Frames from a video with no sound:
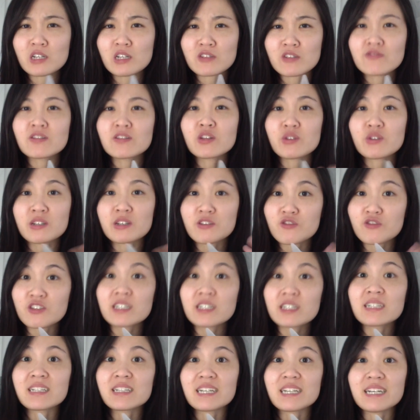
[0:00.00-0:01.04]
flowing
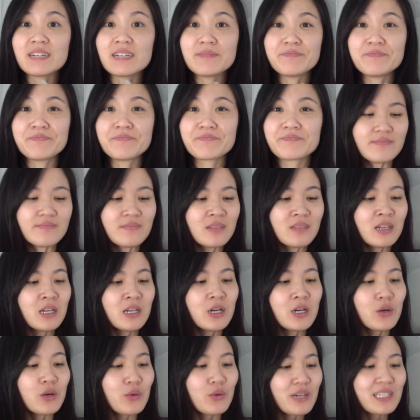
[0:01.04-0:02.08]
freely.
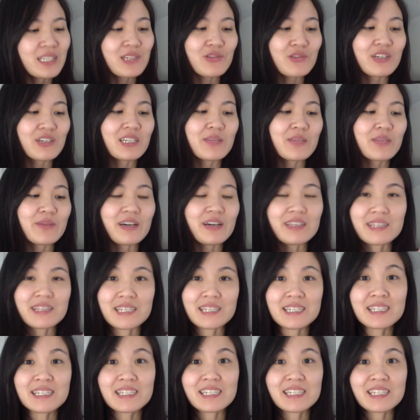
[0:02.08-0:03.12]
What's great about
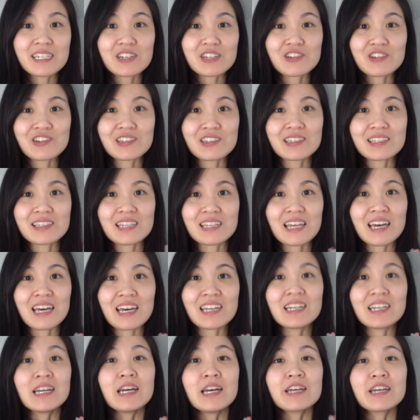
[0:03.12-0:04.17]
these stickers is that
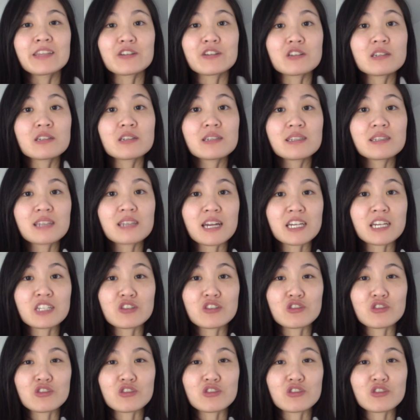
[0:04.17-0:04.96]
they're designed to